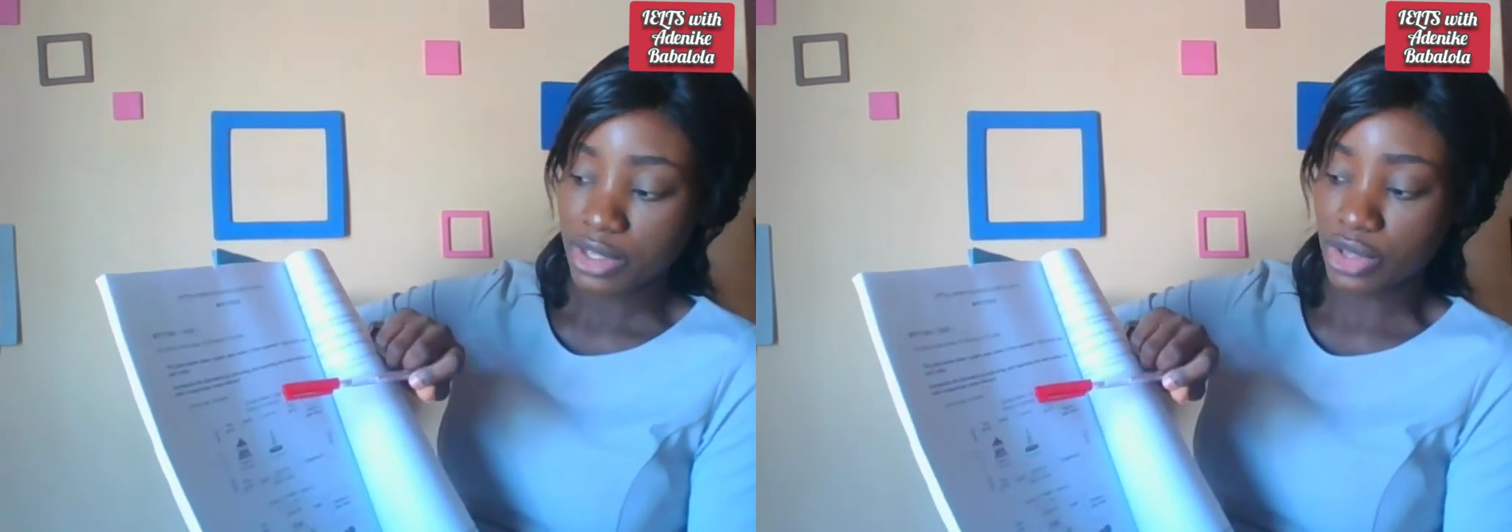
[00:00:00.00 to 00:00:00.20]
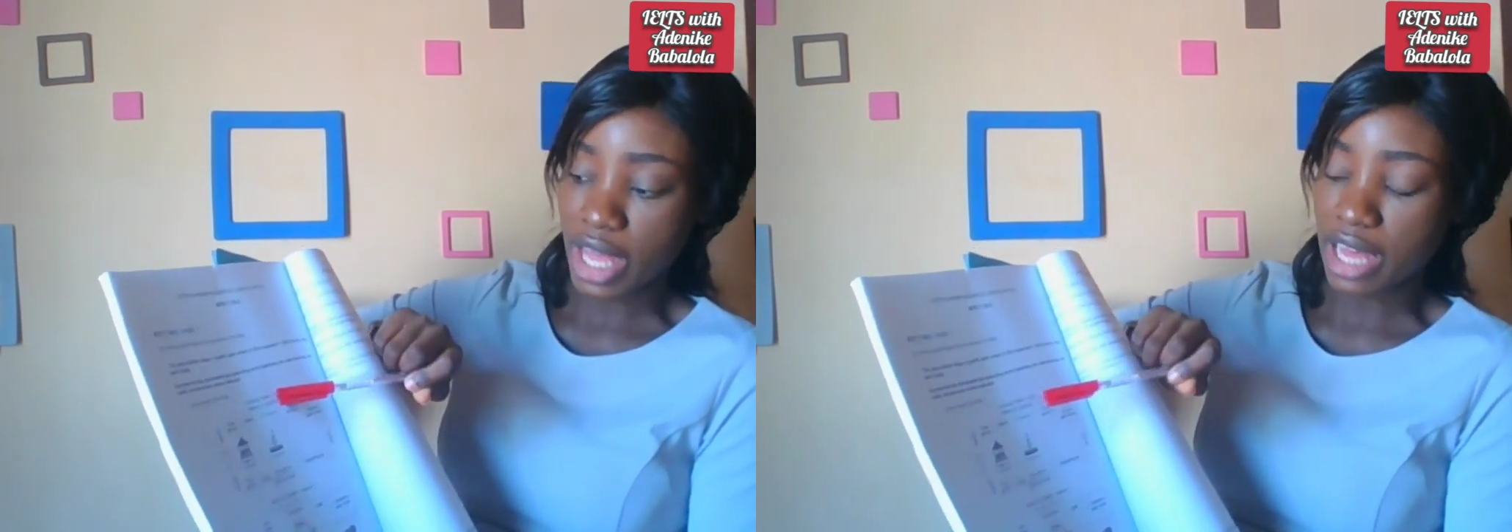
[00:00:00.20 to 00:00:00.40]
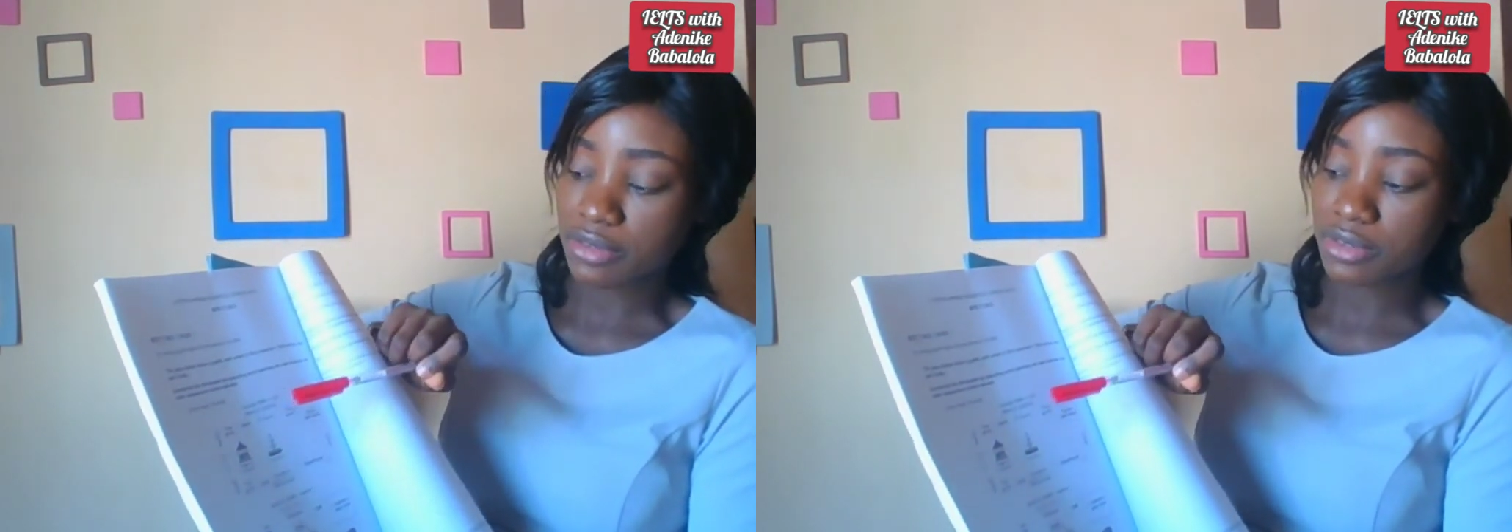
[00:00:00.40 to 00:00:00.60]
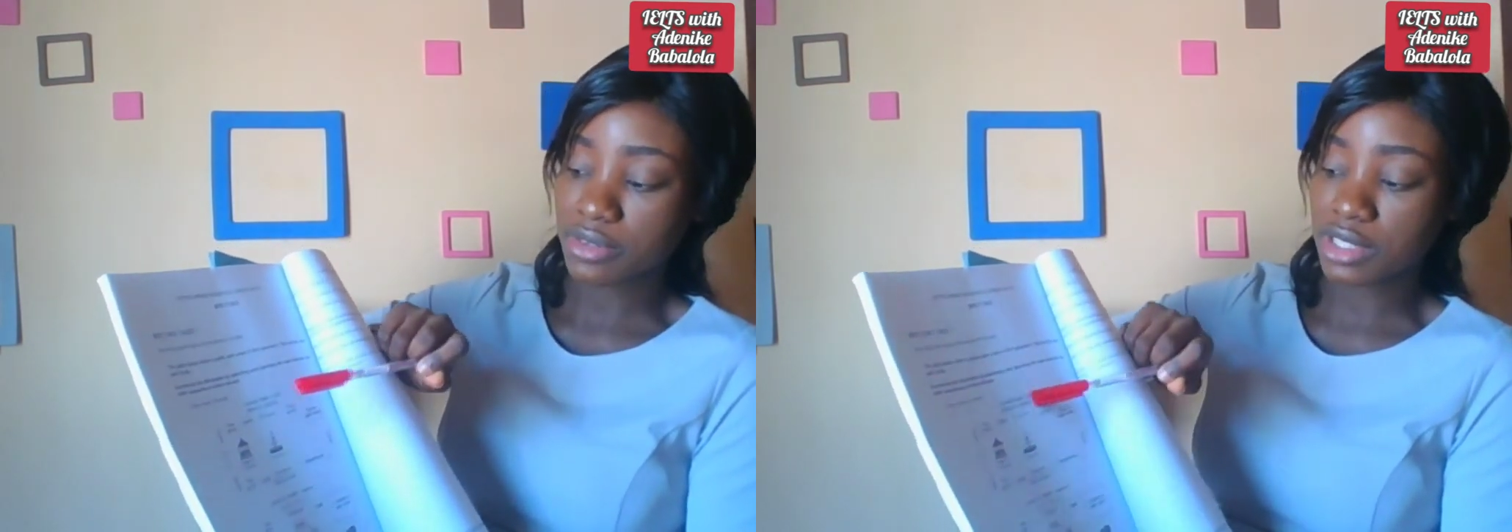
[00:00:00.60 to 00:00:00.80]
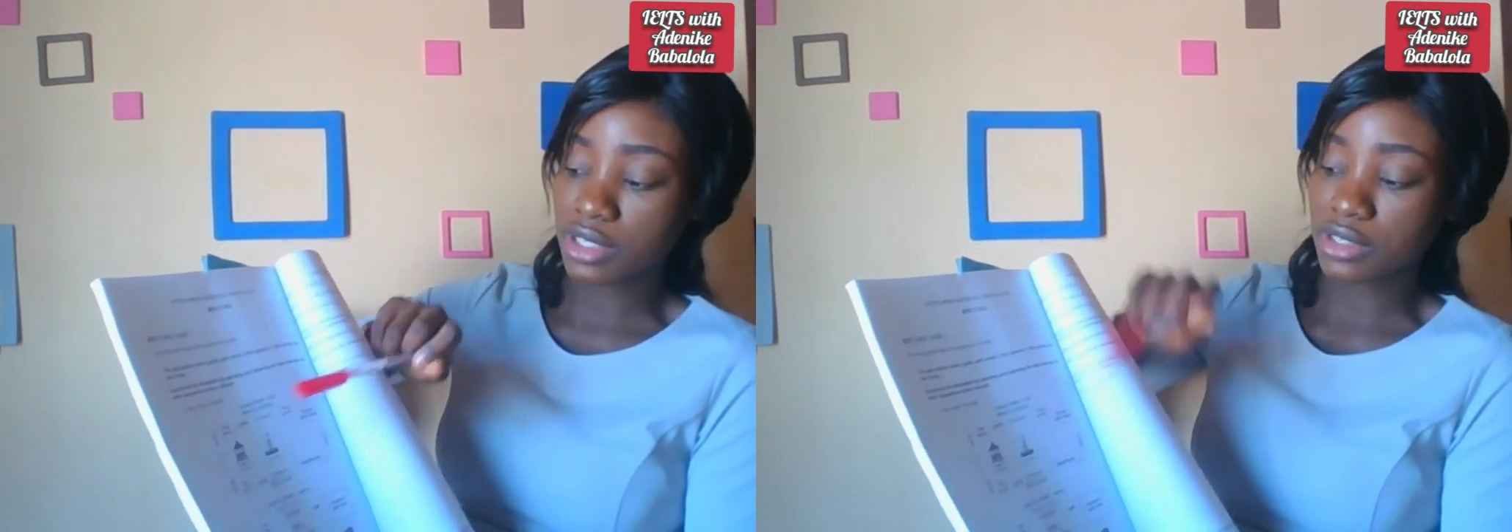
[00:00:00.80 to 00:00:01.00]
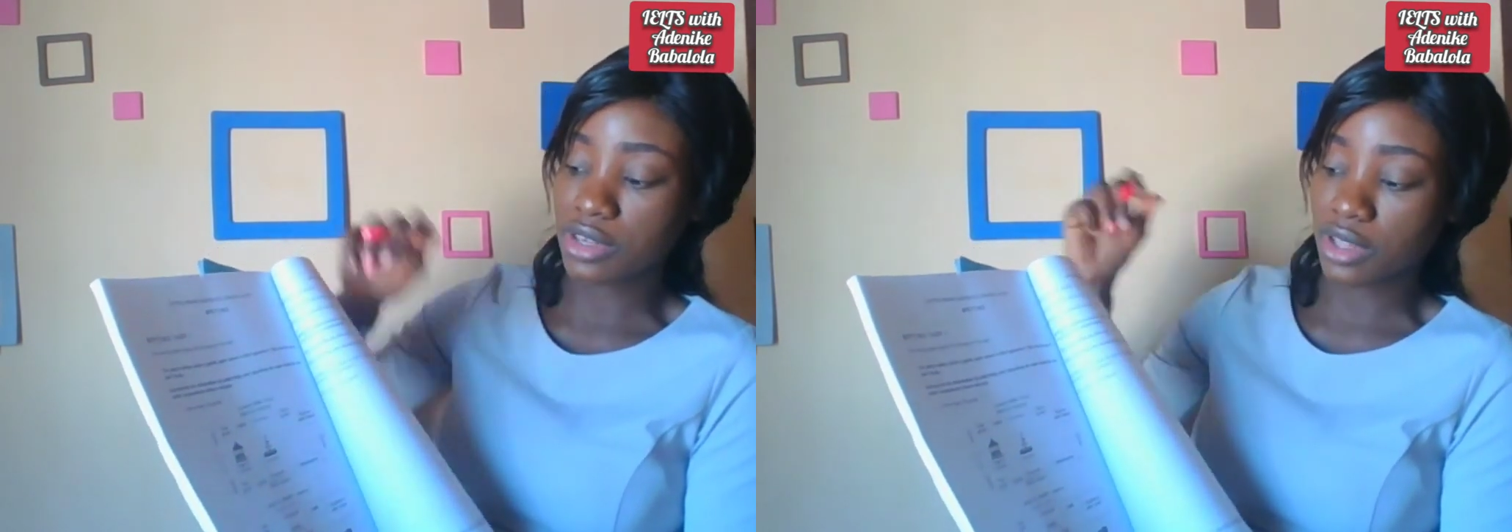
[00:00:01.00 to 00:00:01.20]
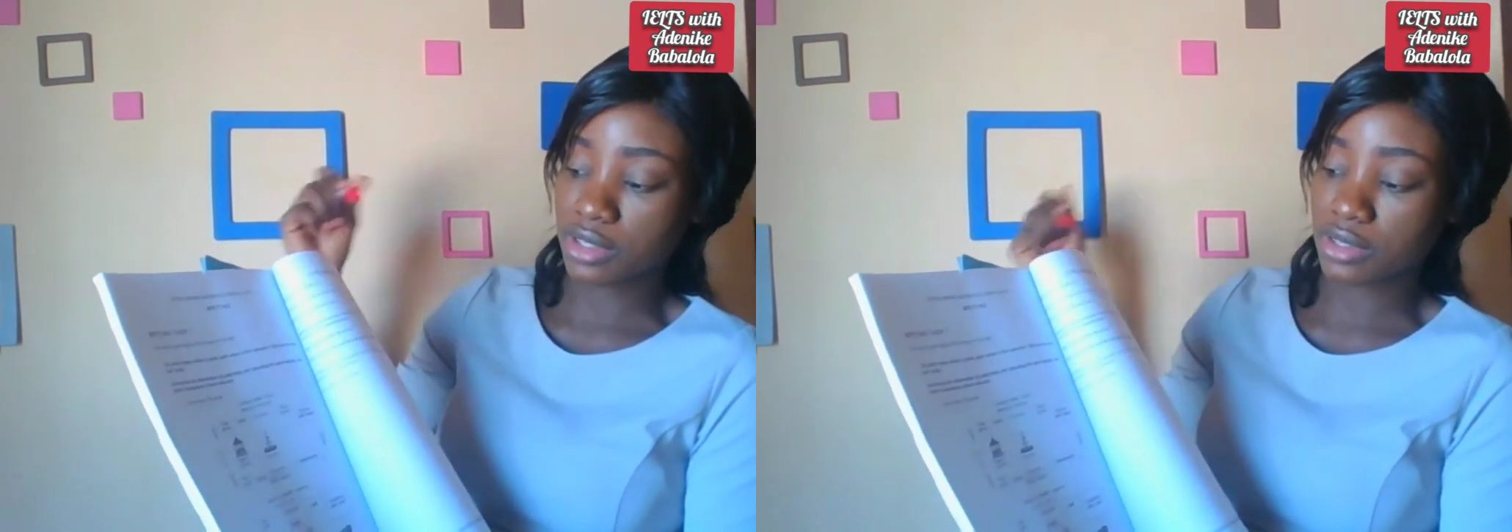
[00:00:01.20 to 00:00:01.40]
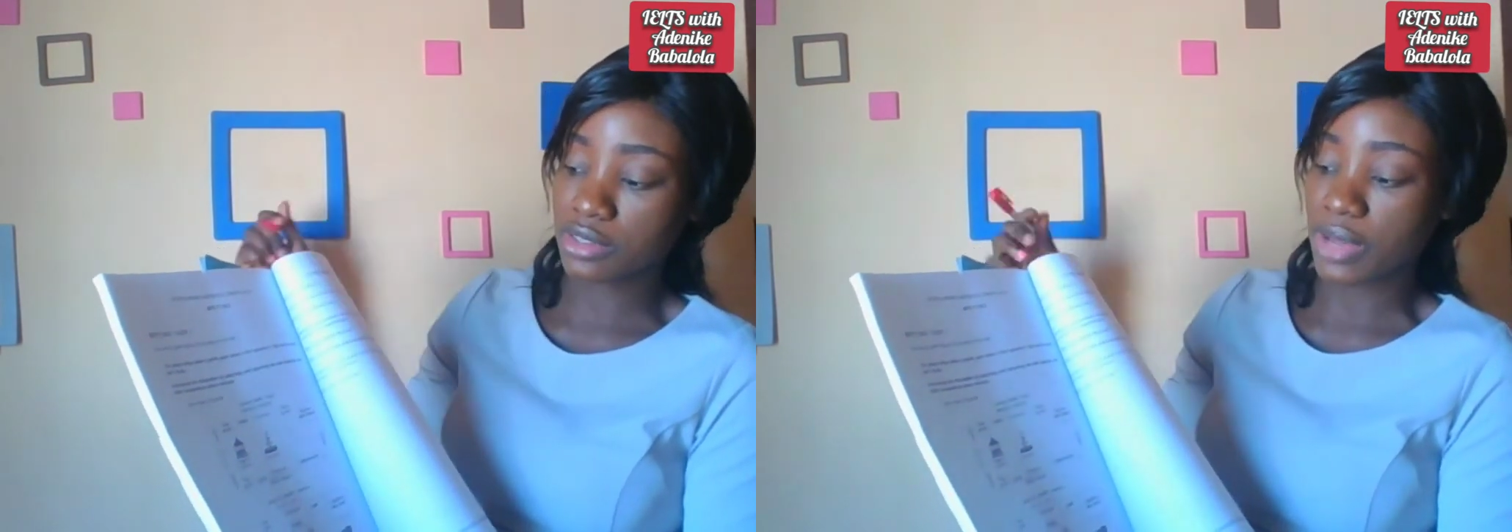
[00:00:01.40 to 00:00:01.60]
you have the north,